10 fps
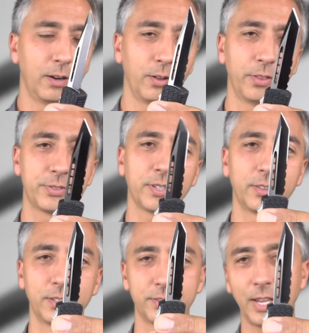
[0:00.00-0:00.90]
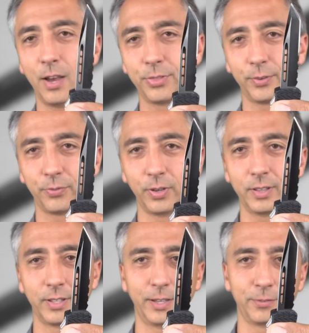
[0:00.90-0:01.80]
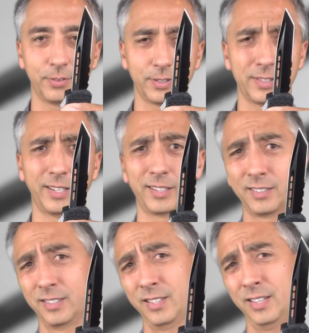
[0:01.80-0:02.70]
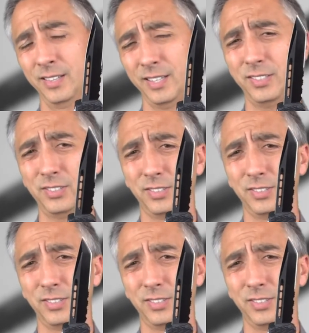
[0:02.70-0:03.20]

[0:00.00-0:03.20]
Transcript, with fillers: all of a sudden this out the front knife looks like that's